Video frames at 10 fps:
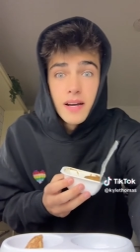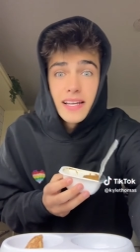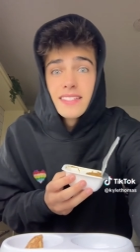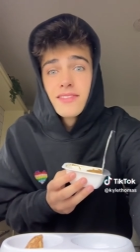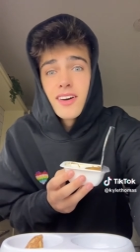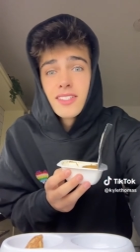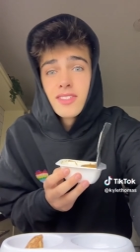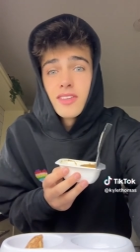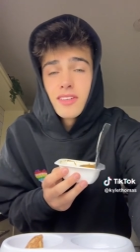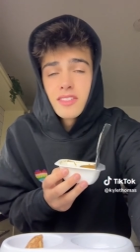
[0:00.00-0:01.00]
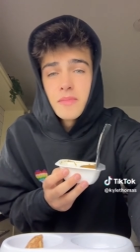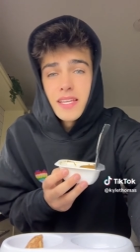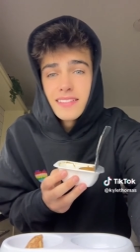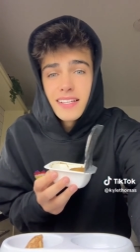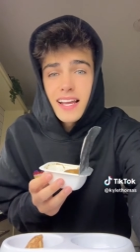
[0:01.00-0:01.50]
but he's far too young to be
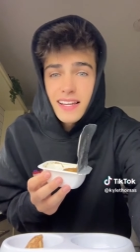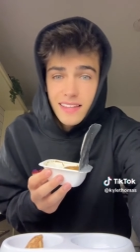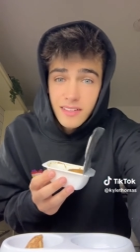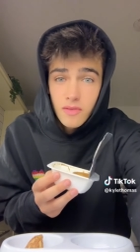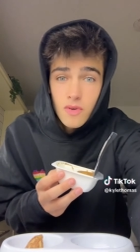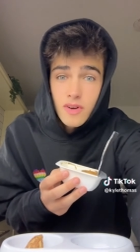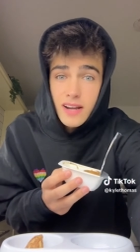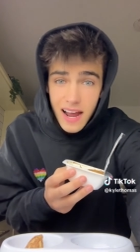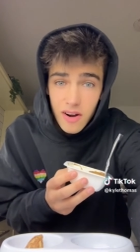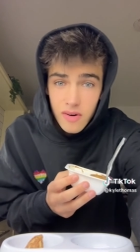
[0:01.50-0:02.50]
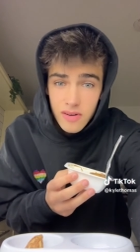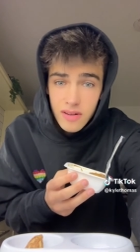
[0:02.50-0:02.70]
eating anything raw now.